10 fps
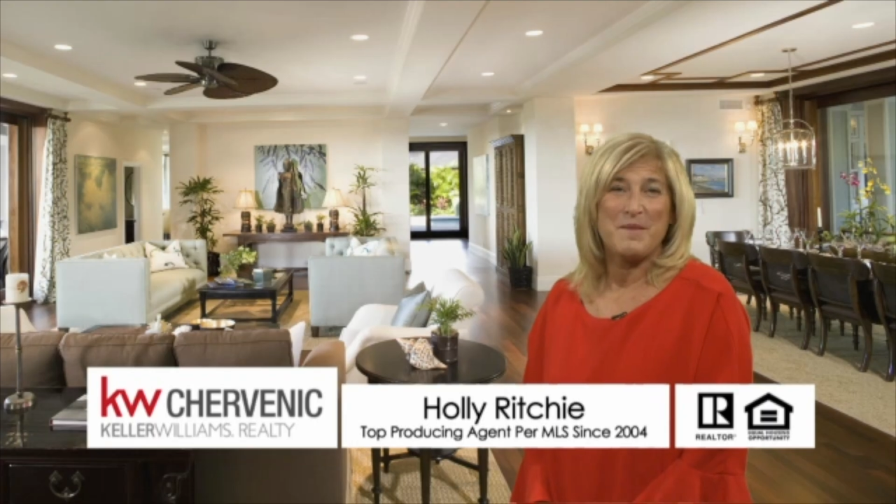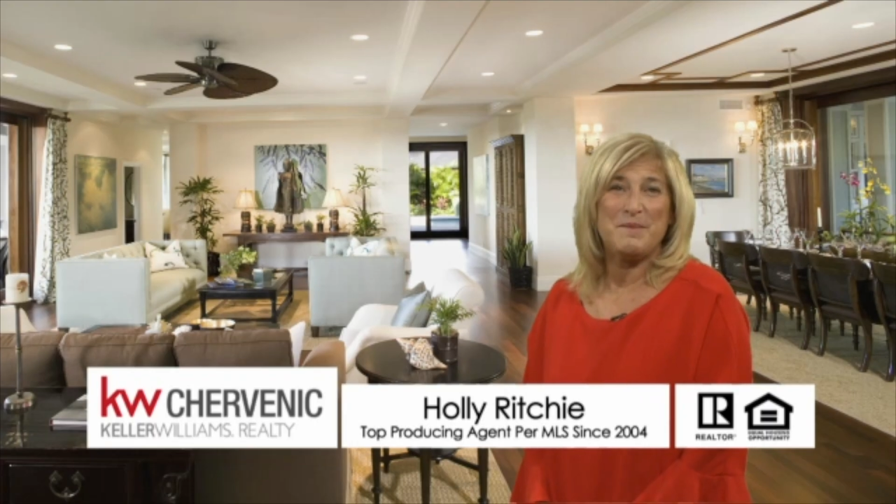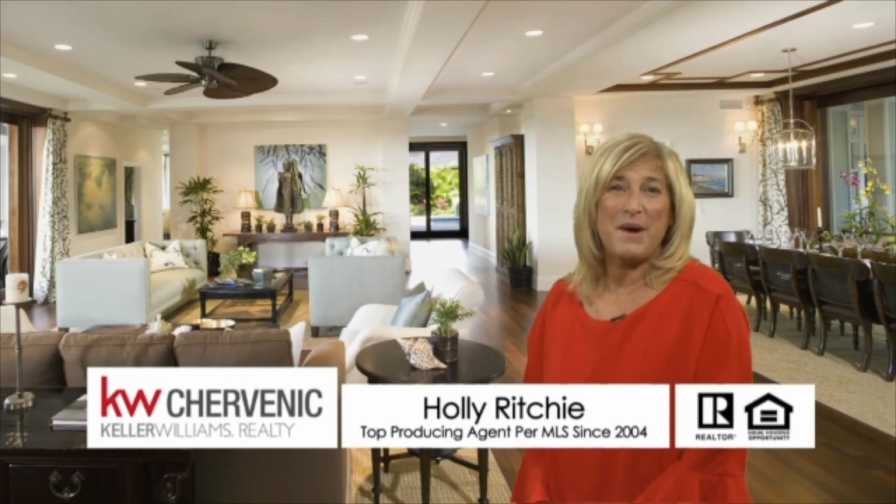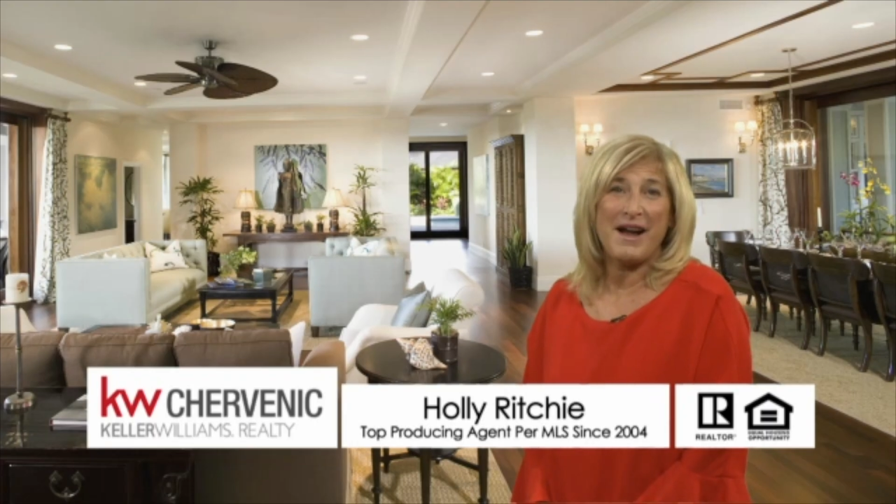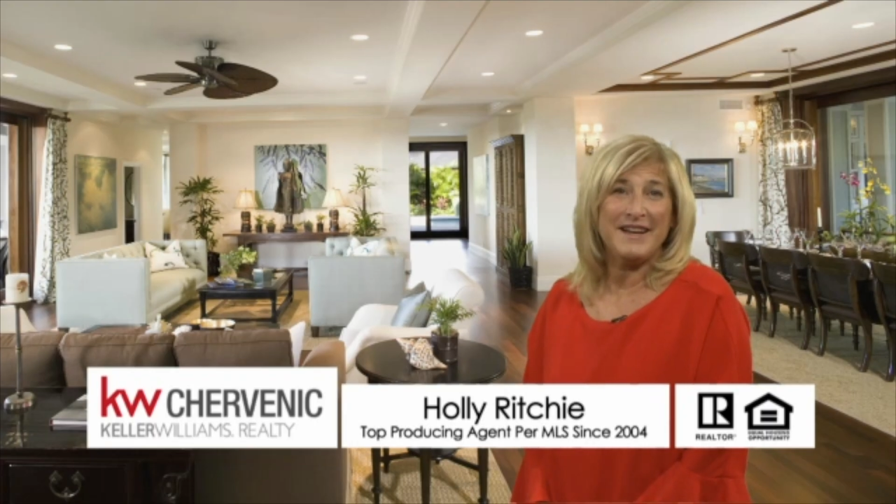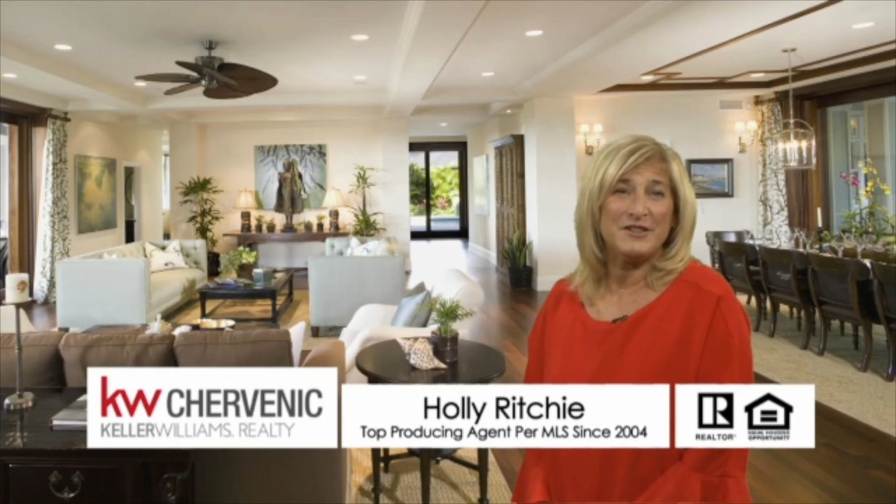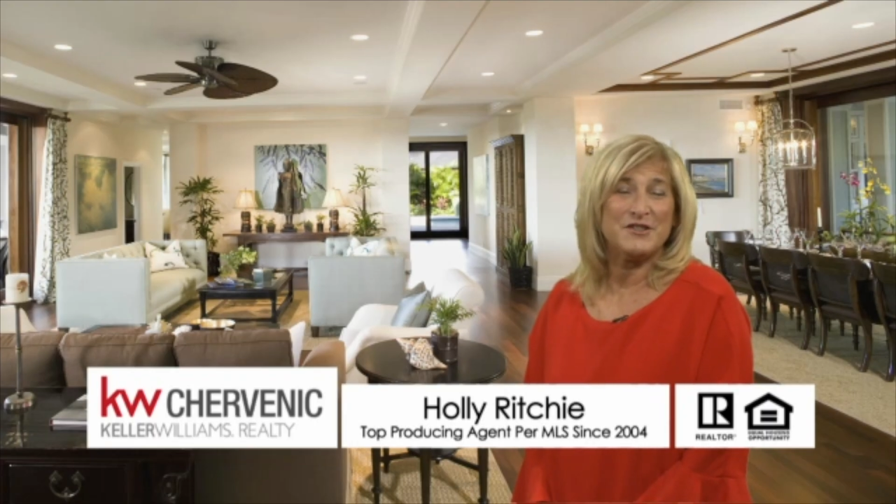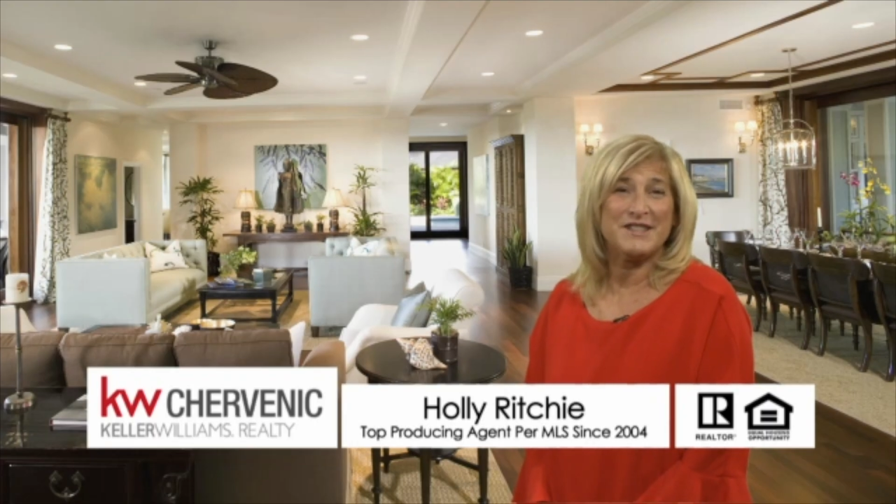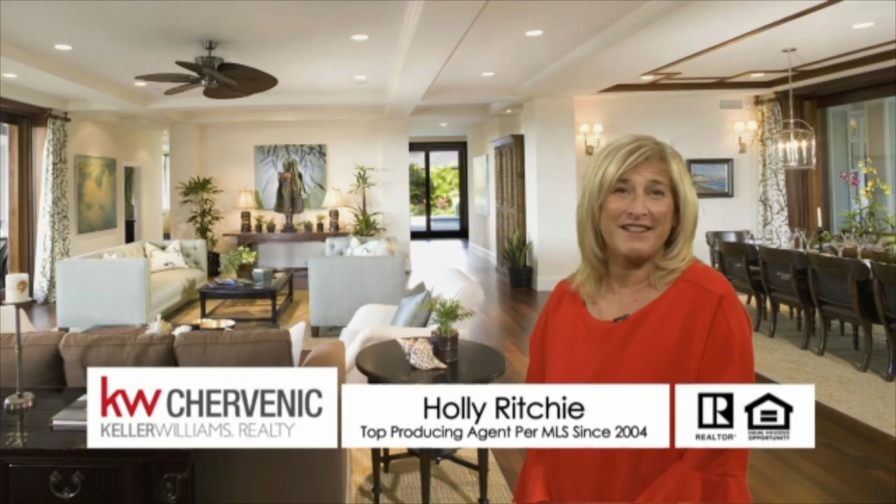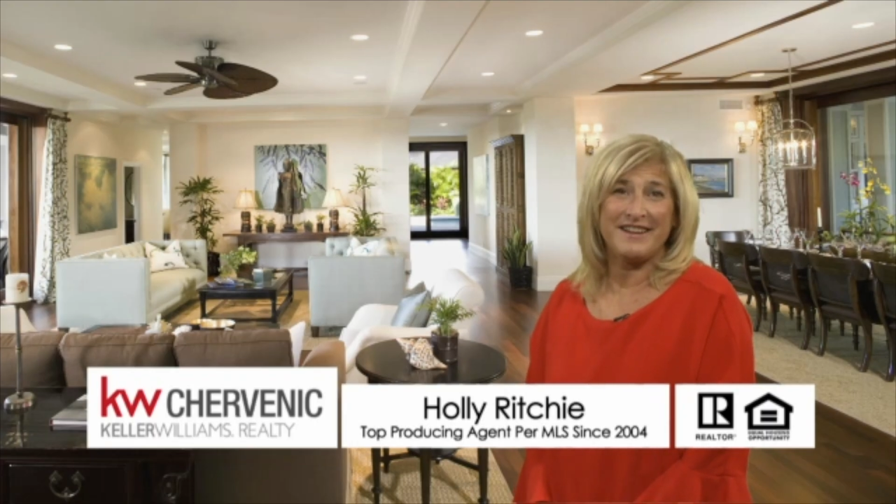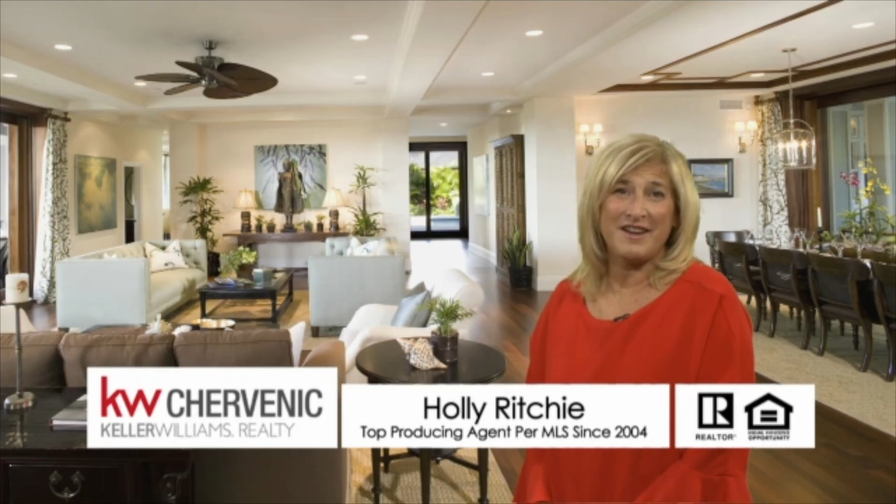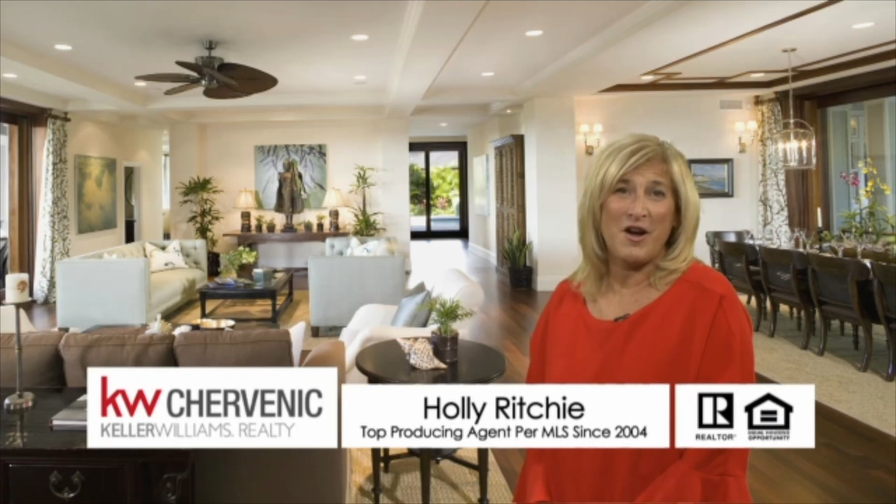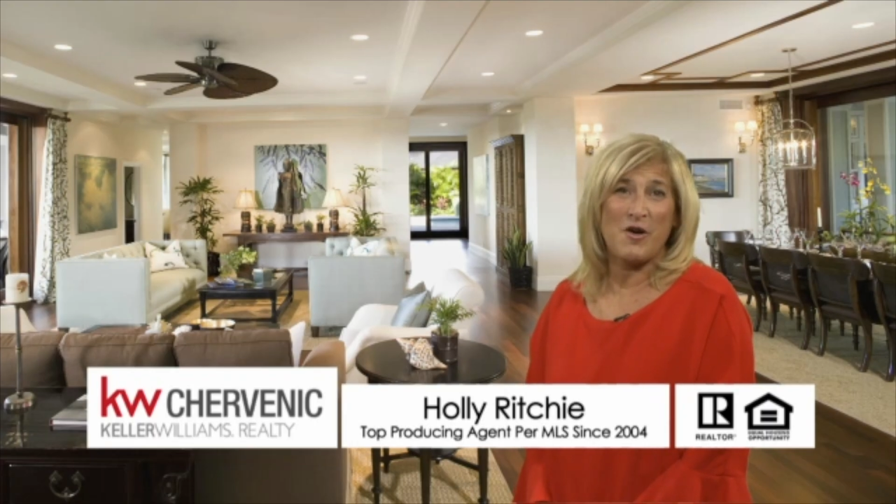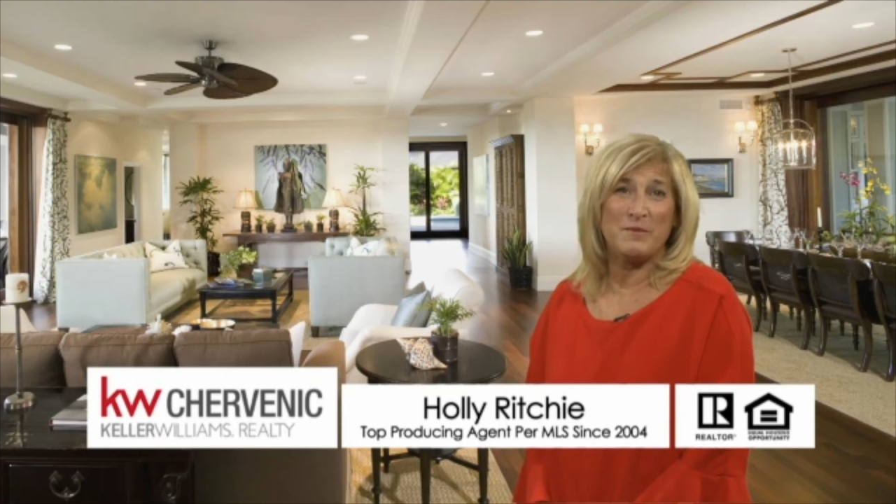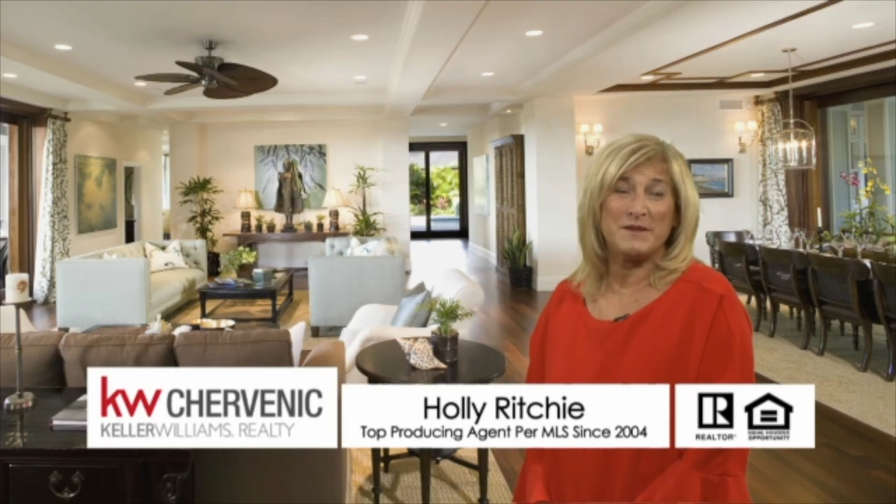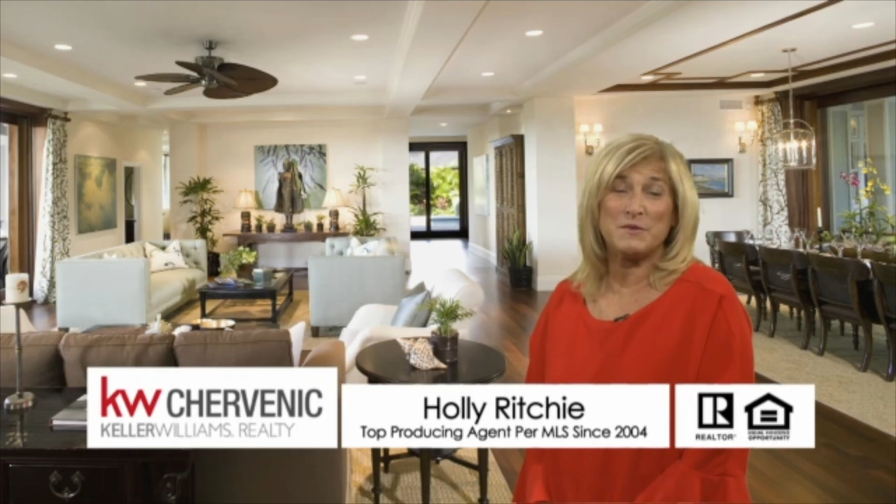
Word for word: Buying or selling a home is